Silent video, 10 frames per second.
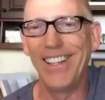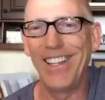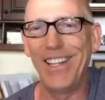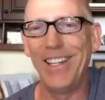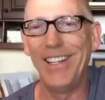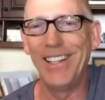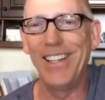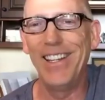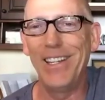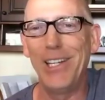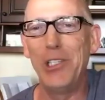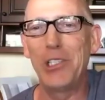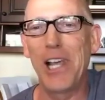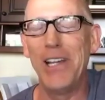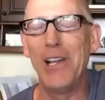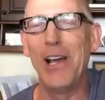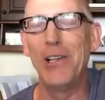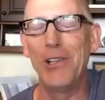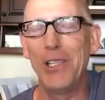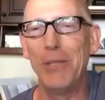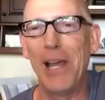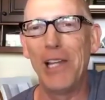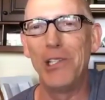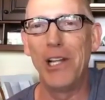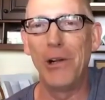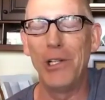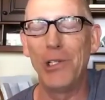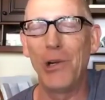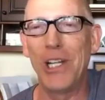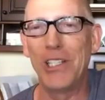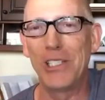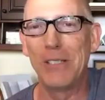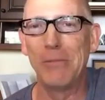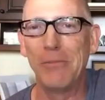He signed on to the imaginary choice.